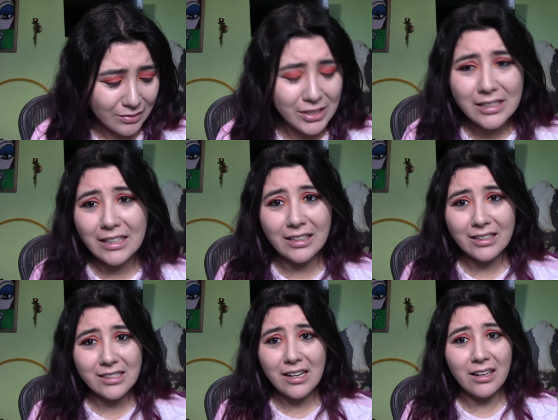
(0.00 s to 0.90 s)
Just
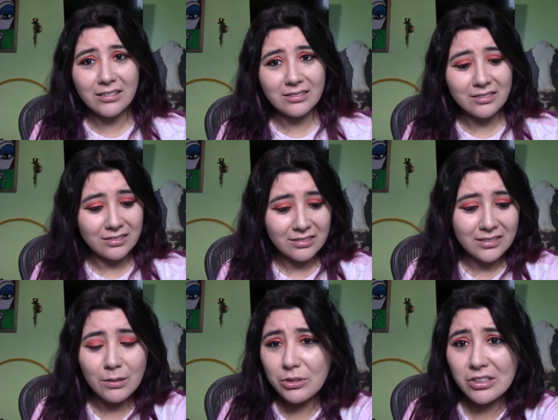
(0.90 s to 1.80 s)
kidding, he's not.
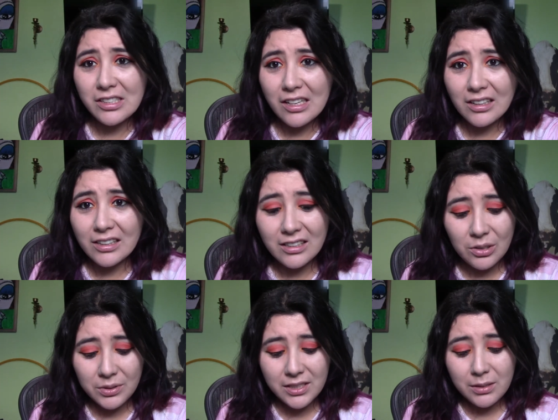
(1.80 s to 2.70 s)
I'm sure he's not gonna
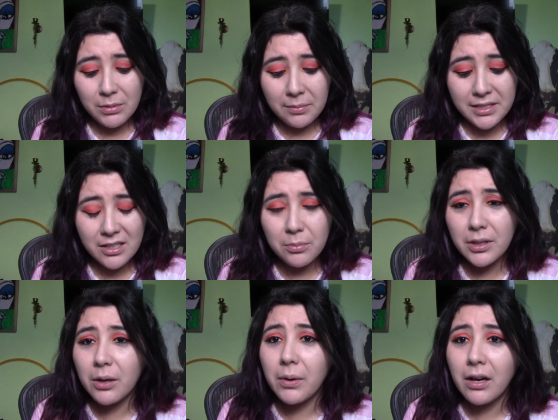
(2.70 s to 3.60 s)
notice. Maybe he's gonna
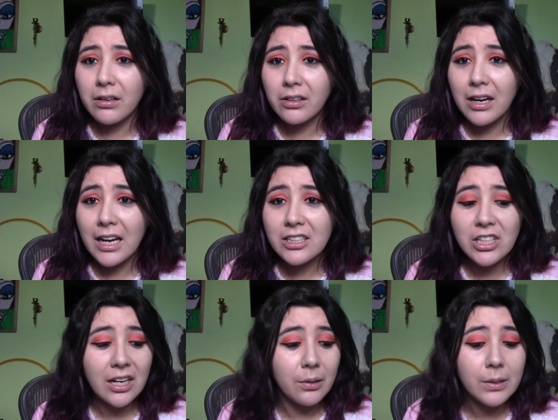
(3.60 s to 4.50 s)
be like, wow, your
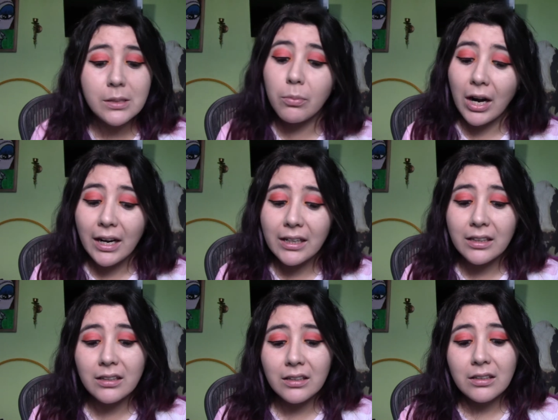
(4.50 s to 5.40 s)
eyeshadow is bright.
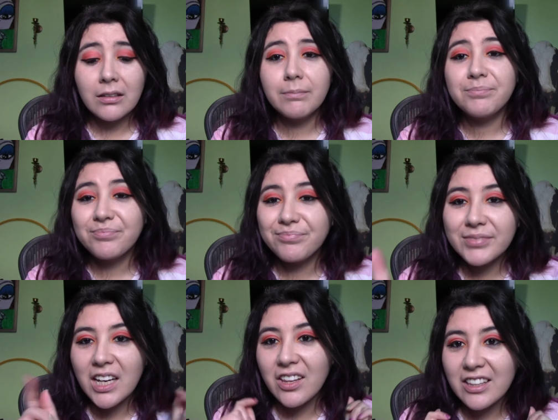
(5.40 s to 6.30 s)

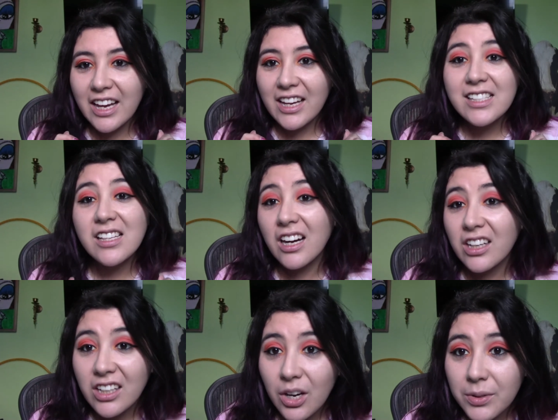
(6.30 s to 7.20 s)
Other than that, he's not
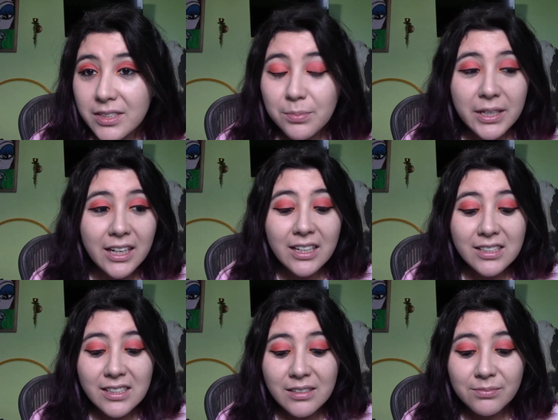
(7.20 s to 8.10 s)
gonna notice
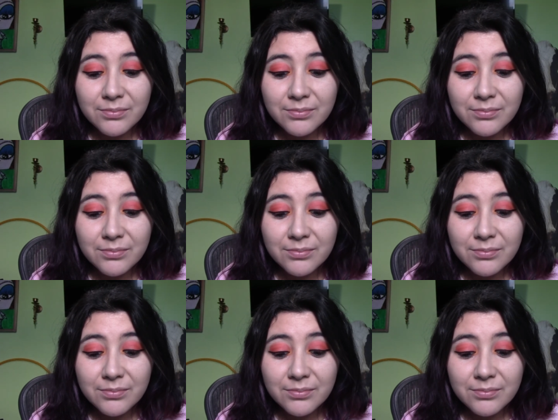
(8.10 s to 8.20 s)
because